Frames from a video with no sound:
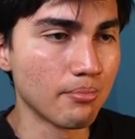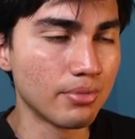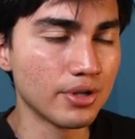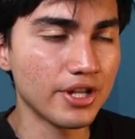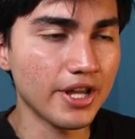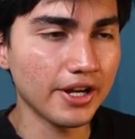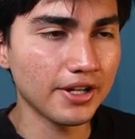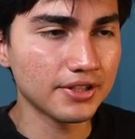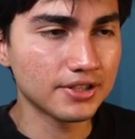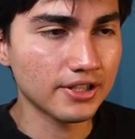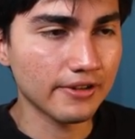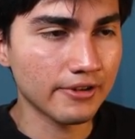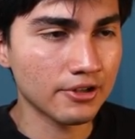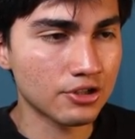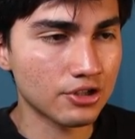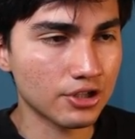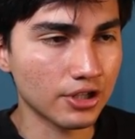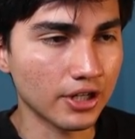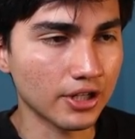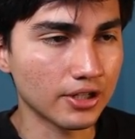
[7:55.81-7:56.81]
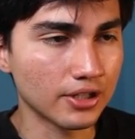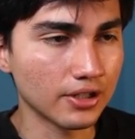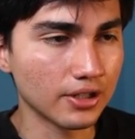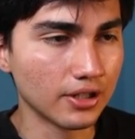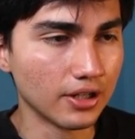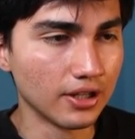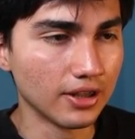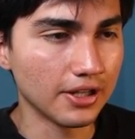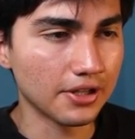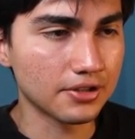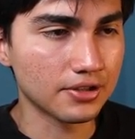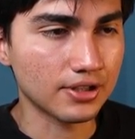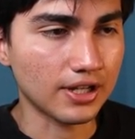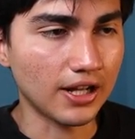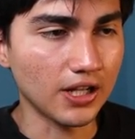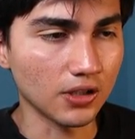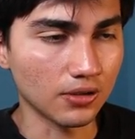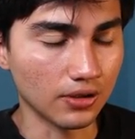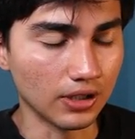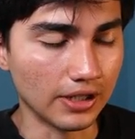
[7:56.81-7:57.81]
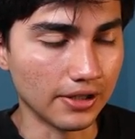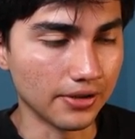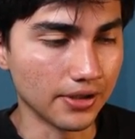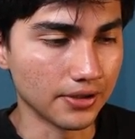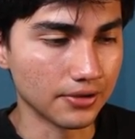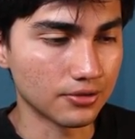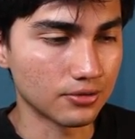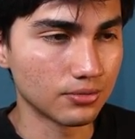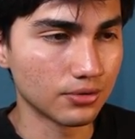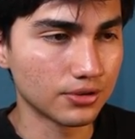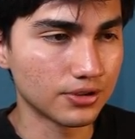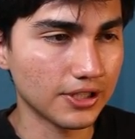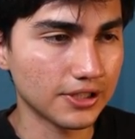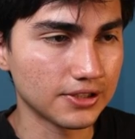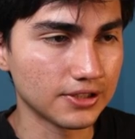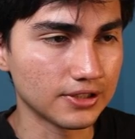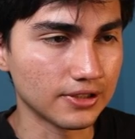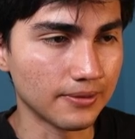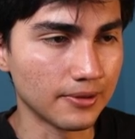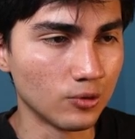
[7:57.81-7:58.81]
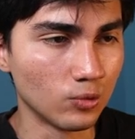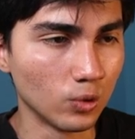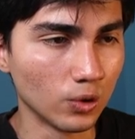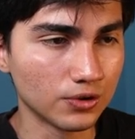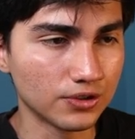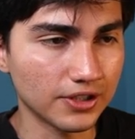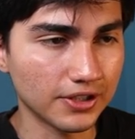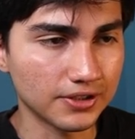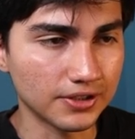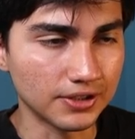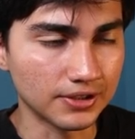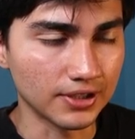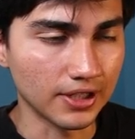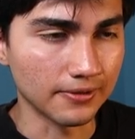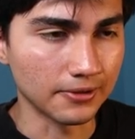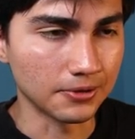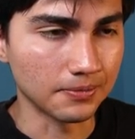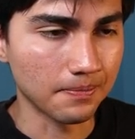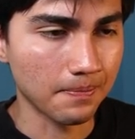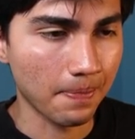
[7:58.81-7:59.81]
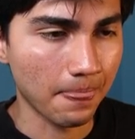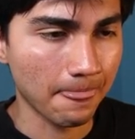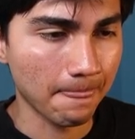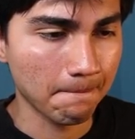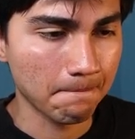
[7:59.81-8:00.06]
But 97 check, let's calculate this. Rook takes e7, rook takes e7.